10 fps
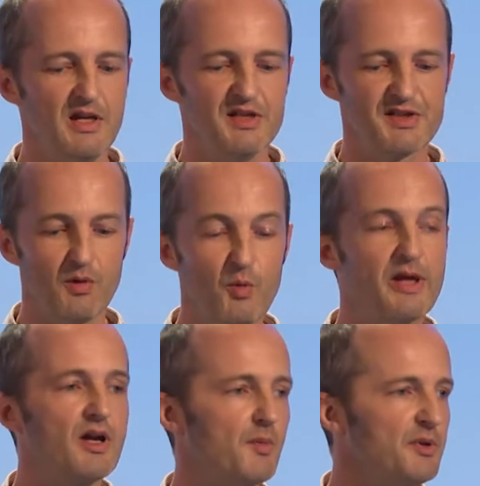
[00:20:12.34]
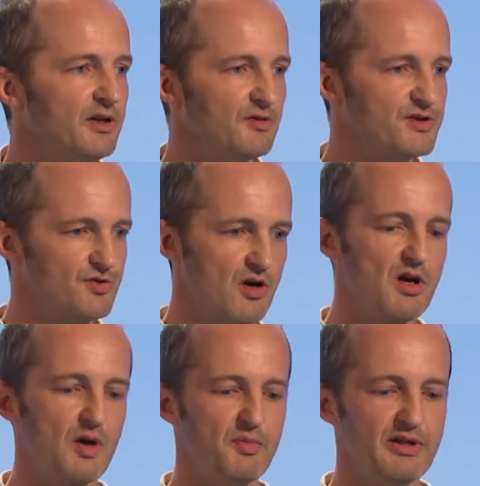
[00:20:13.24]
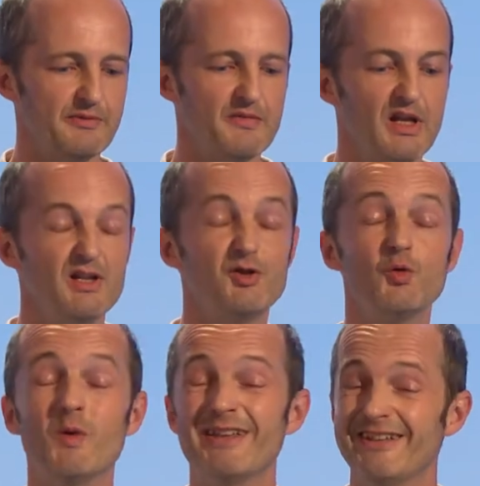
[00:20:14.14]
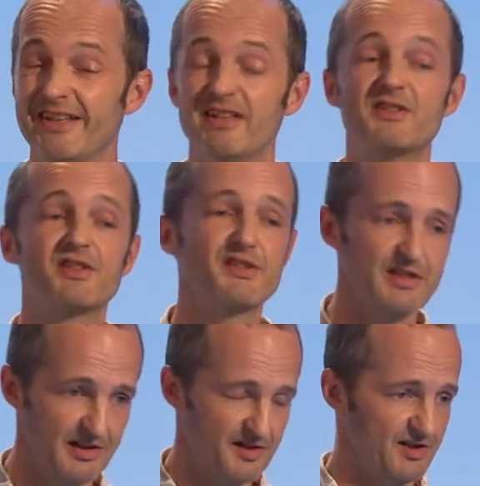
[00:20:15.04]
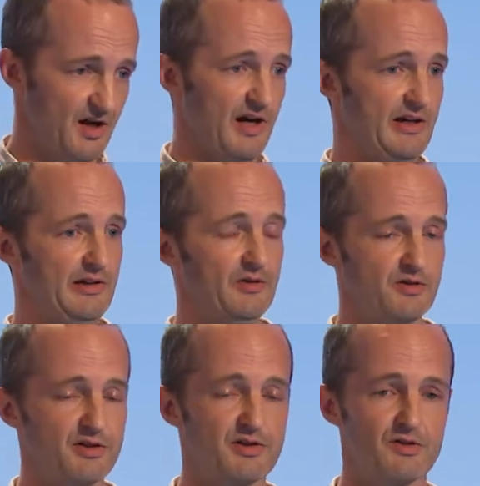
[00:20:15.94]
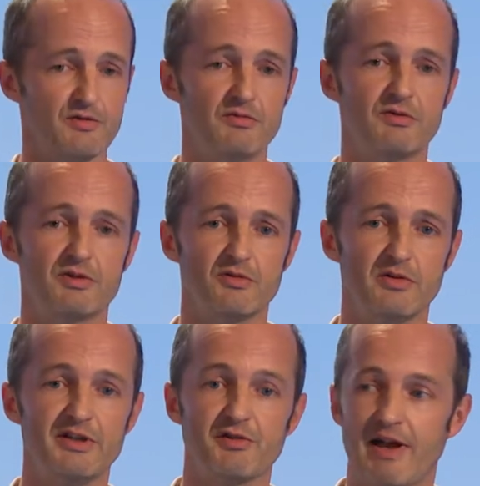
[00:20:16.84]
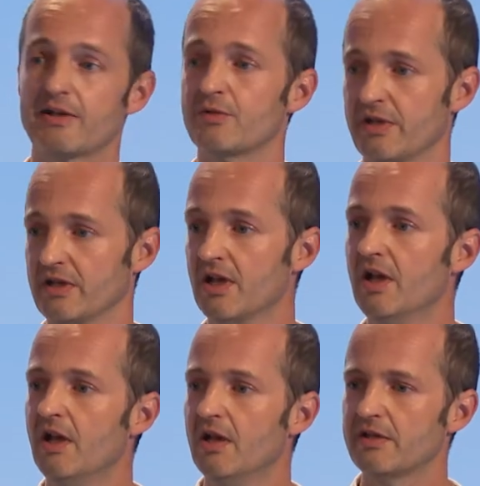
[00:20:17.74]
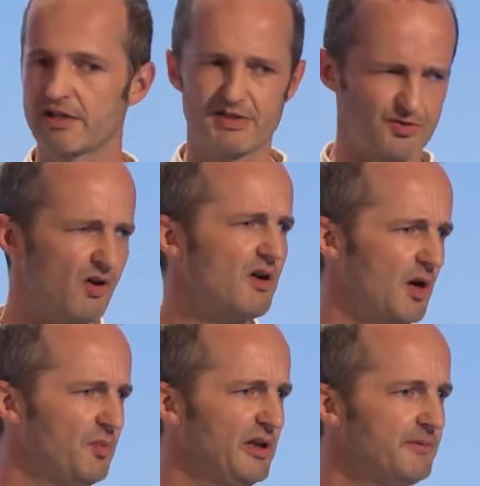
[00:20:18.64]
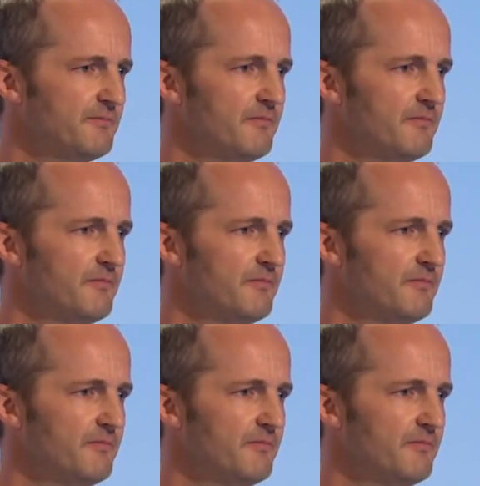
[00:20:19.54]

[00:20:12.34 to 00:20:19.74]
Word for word: Is there weak coupling or strong coupling? do we need to see inside in order to, to interact with it, that's strong coupling.